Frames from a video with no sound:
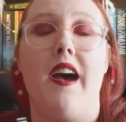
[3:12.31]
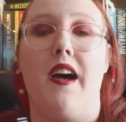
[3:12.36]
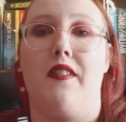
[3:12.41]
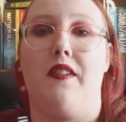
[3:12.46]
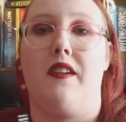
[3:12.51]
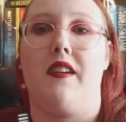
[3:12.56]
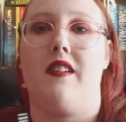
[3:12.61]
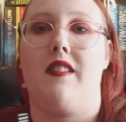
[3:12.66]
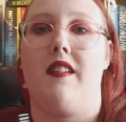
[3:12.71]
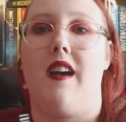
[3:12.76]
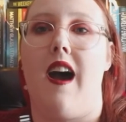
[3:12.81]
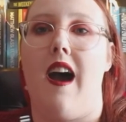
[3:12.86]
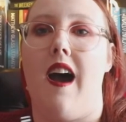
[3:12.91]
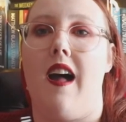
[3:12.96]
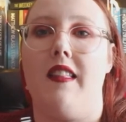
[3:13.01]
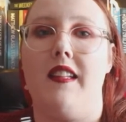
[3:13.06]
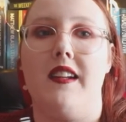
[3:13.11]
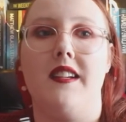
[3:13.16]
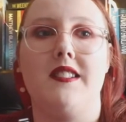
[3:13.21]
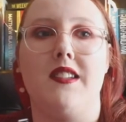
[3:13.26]
I think that
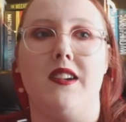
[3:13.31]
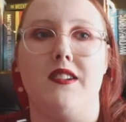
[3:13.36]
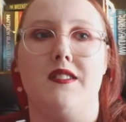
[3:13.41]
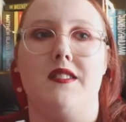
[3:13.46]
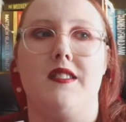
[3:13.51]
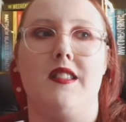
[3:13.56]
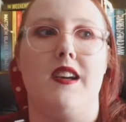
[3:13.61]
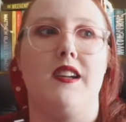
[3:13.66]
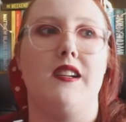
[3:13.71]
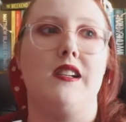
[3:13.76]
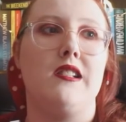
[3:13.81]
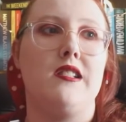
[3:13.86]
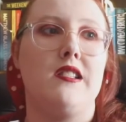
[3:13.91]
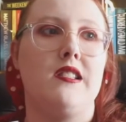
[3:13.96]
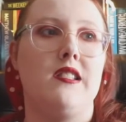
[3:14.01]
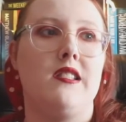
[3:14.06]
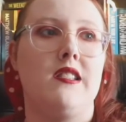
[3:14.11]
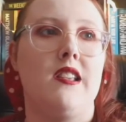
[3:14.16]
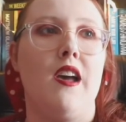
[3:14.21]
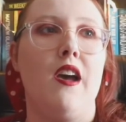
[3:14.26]
Alice has
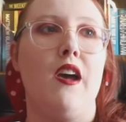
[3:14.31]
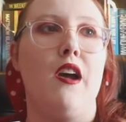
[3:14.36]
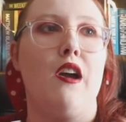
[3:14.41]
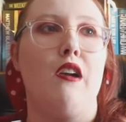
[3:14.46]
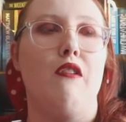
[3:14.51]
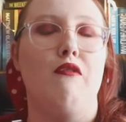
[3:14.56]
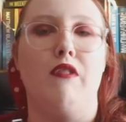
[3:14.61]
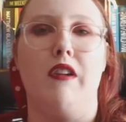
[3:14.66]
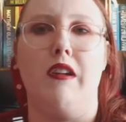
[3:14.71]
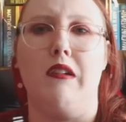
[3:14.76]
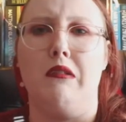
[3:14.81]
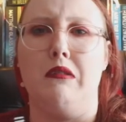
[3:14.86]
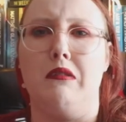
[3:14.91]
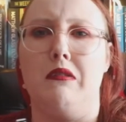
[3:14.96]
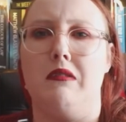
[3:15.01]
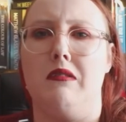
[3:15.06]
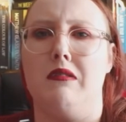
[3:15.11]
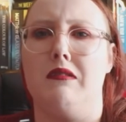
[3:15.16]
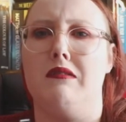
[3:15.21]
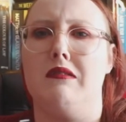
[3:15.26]
this
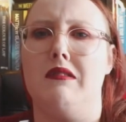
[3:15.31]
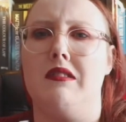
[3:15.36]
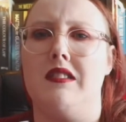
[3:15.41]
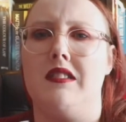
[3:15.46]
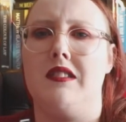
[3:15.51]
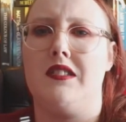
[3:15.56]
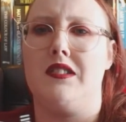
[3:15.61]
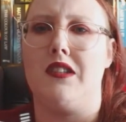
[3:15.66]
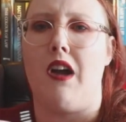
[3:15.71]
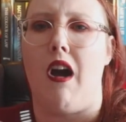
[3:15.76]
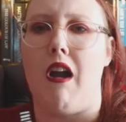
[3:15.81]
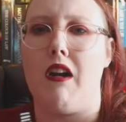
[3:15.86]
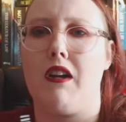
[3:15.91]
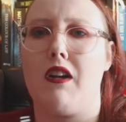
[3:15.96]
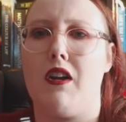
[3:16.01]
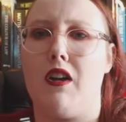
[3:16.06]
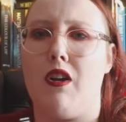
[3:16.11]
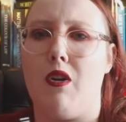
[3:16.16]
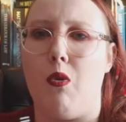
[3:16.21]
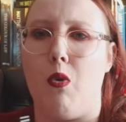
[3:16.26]
real
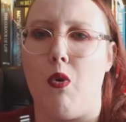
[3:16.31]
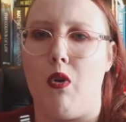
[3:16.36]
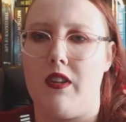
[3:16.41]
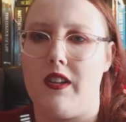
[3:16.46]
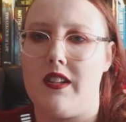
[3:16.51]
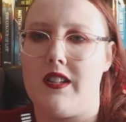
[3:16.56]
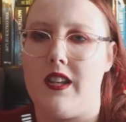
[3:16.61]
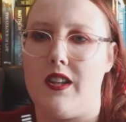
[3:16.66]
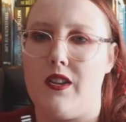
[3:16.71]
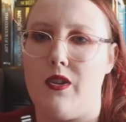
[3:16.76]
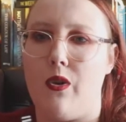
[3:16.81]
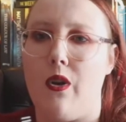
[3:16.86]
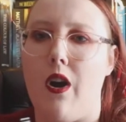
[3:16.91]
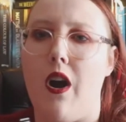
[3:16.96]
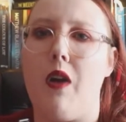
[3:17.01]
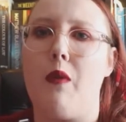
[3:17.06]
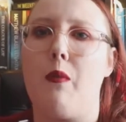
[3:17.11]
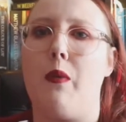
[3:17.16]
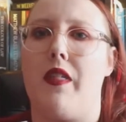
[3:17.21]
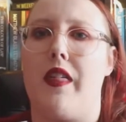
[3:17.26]
dark quality to
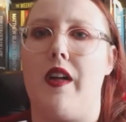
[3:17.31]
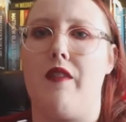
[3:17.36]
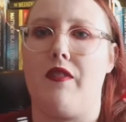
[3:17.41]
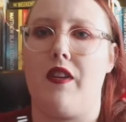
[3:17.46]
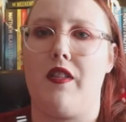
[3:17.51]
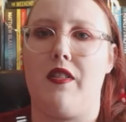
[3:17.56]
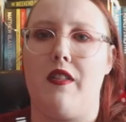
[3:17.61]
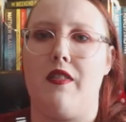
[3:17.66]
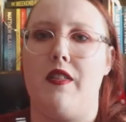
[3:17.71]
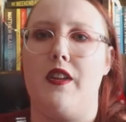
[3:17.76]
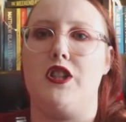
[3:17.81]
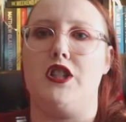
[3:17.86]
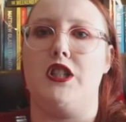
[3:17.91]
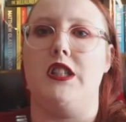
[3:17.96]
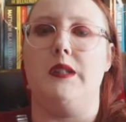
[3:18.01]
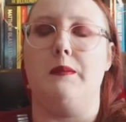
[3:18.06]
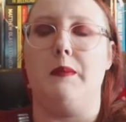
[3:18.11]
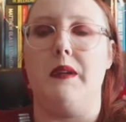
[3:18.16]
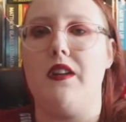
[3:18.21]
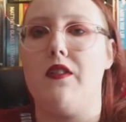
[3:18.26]
her with everything that
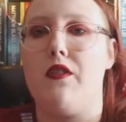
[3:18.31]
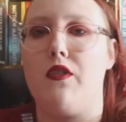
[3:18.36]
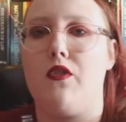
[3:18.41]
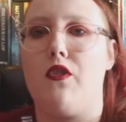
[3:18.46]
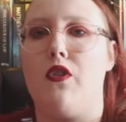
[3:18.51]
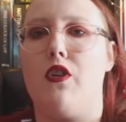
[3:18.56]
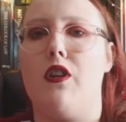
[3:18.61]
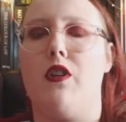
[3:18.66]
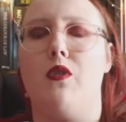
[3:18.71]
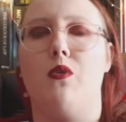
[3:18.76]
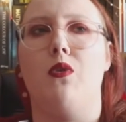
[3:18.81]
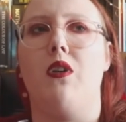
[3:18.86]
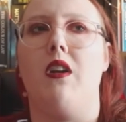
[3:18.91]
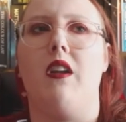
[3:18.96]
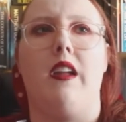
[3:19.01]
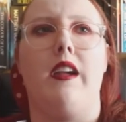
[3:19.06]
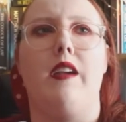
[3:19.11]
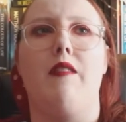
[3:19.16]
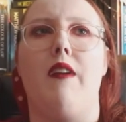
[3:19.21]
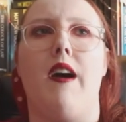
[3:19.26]
she's been through. You know,
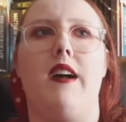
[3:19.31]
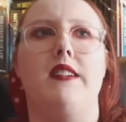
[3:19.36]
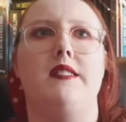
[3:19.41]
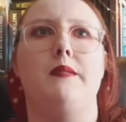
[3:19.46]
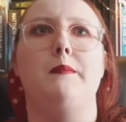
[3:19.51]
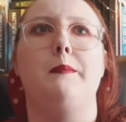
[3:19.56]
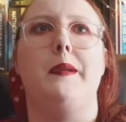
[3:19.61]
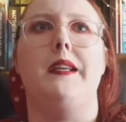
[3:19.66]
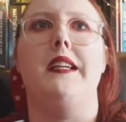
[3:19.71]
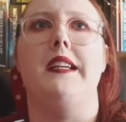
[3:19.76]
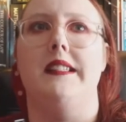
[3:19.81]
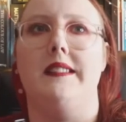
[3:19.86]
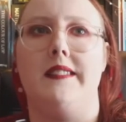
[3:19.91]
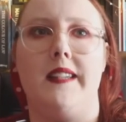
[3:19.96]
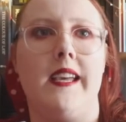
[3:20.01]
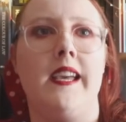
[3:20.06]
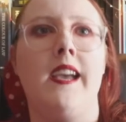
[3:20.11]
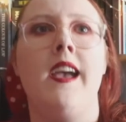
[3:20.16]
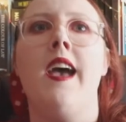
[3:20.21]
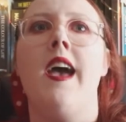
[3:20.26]
her life hasn't been
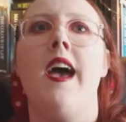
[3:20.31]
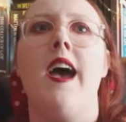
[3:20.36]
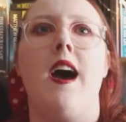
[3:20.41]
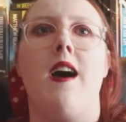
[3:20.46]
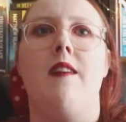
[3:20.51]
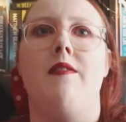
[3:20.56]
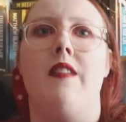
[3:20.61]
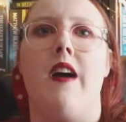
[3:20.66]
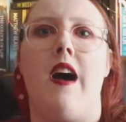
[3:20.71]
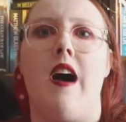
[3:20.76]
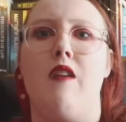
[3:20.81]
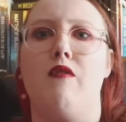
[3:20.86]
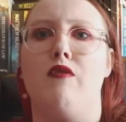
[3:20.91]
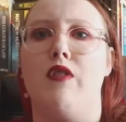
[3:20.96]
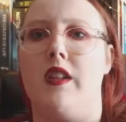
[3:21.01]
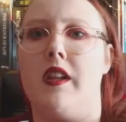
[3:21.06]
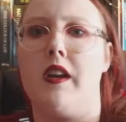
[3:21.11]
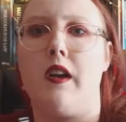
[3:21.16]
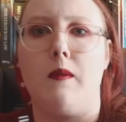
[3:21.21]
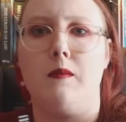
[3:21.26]
easy, and that
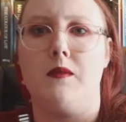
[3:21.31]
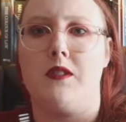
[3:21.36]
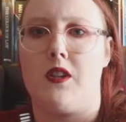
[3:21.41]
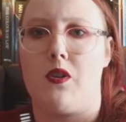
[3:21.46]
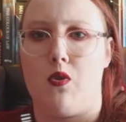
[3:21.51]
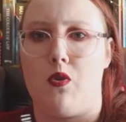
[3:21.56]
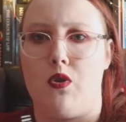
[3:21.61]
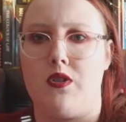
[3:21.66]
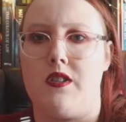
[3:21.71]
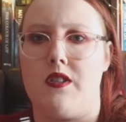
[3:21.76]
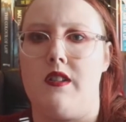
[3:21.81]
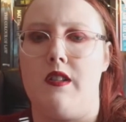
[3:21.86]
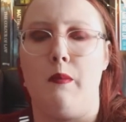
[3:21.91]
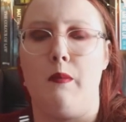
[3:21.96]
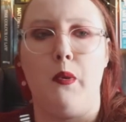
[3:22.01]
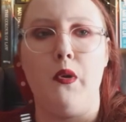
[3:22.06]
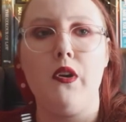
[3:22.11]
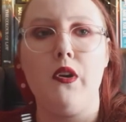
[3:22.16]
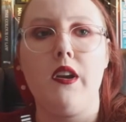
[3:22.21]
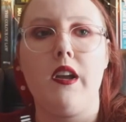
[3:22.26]
really comes across in the
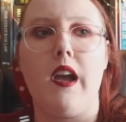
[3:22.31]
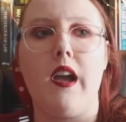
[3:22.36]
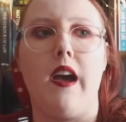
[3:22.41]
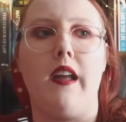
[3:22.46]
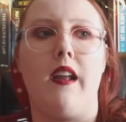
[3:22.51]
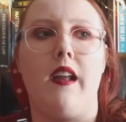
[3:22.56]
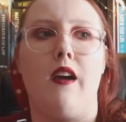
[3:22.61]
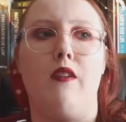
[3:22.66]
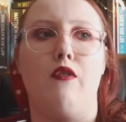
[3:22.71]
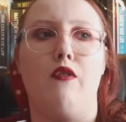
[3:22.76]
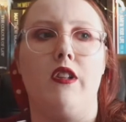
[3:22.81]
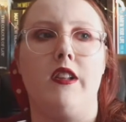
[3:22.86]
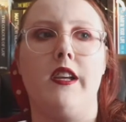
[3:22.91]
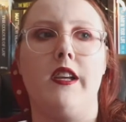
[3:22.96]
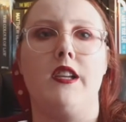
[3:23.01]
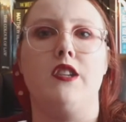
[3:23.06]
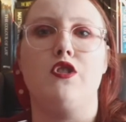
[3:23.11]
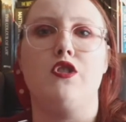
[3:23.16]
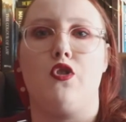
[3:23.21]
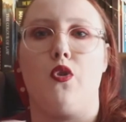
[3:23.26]
book. And I
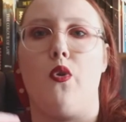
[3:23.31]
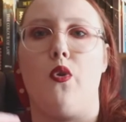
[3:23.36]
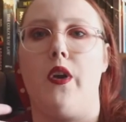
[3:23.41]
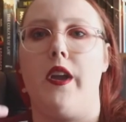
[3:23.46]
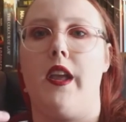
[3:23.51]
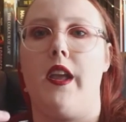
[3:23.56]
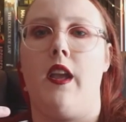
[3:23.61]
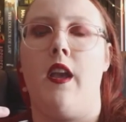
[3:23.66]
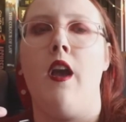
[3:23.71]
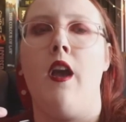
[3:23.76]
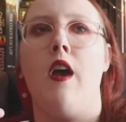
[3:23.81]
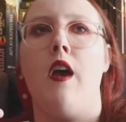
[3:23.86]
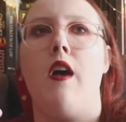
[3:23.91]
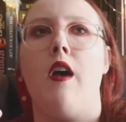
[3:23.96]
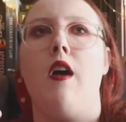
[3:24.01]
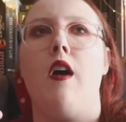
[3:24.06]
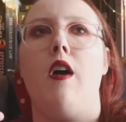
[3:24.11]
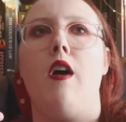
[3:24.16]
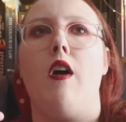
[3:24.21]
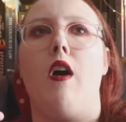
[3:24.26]
really enjoy
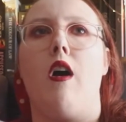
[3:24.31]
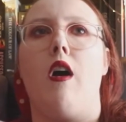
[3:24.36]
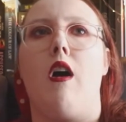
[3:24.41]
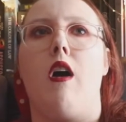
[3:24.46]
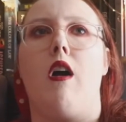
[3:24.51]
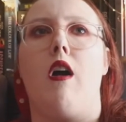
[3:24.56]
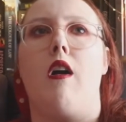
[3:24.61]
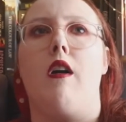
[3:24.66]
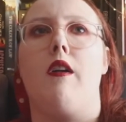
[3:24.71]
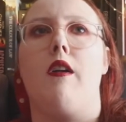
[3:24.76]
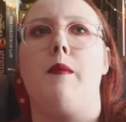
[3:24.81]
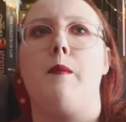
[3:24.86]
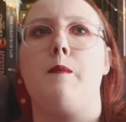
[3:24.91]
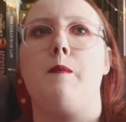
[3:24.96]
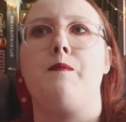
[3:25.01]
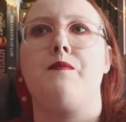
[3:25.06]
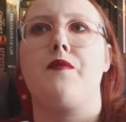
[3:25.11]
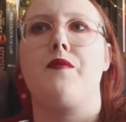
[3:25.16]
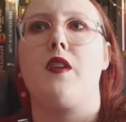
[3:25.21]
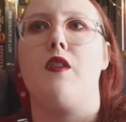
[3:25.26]
her
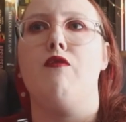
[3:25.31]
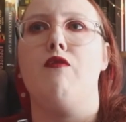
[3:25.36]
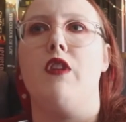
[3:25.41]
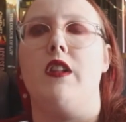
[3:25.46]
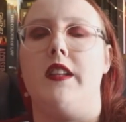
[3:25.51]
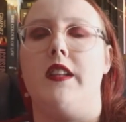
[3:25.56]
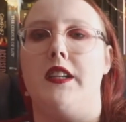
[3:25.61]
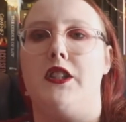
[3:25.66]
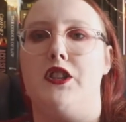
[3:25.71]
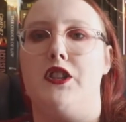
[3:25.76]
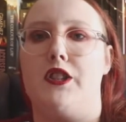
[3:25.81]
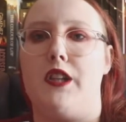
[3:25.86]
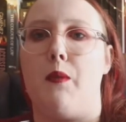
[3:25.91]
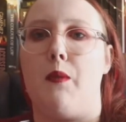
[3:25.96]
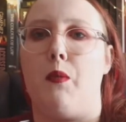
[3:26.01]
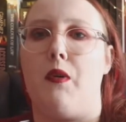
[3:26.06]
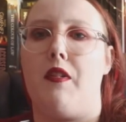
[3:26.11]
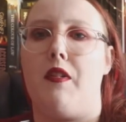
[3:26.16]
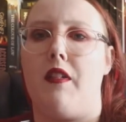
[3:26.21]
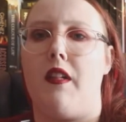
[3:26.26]

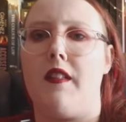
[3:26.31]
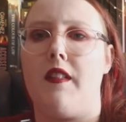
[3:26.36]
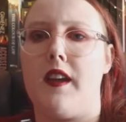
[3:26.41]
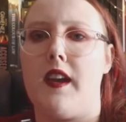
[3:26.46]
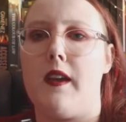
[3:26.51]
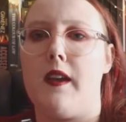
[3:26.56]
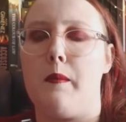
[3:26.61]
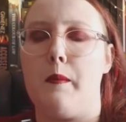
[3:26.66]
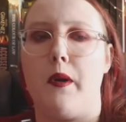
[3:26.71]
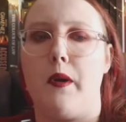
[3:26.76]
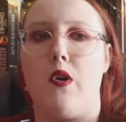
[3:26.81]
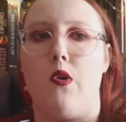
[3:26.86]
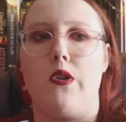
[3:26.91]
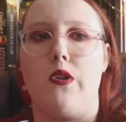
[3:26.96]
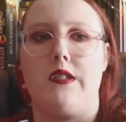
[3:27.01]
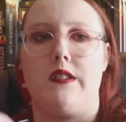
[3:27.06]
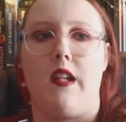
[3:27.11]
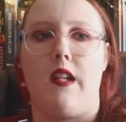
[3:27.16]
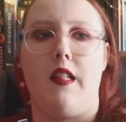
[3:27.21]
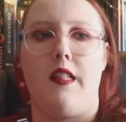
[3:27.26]
relationship with Lily,
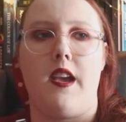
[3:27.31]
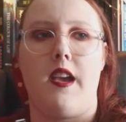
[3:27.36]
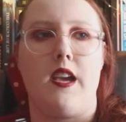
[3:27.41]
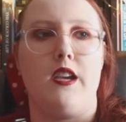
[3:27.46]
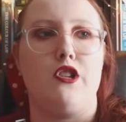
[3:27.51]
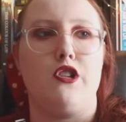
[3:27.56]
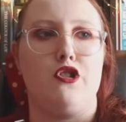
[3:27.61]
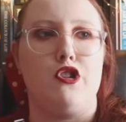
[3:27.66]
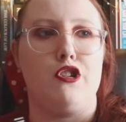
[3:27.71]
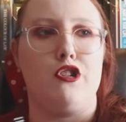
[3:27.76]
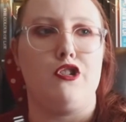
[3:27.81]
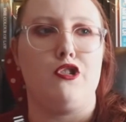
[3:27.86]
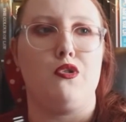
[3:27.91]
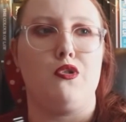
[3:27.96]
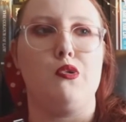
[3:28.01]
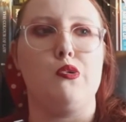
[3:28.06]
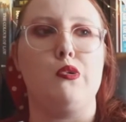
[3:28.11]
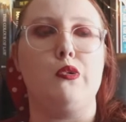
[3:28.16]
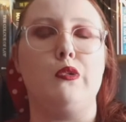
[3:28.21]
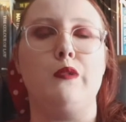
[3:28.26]
because Lily is just
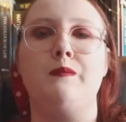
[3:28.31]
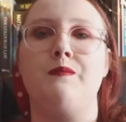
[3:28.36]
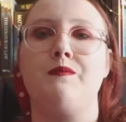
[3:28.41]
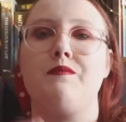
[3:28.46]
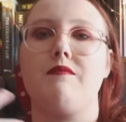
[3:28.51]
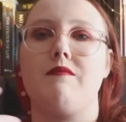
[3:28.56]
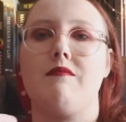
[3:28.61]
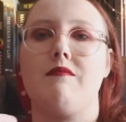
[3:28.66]
so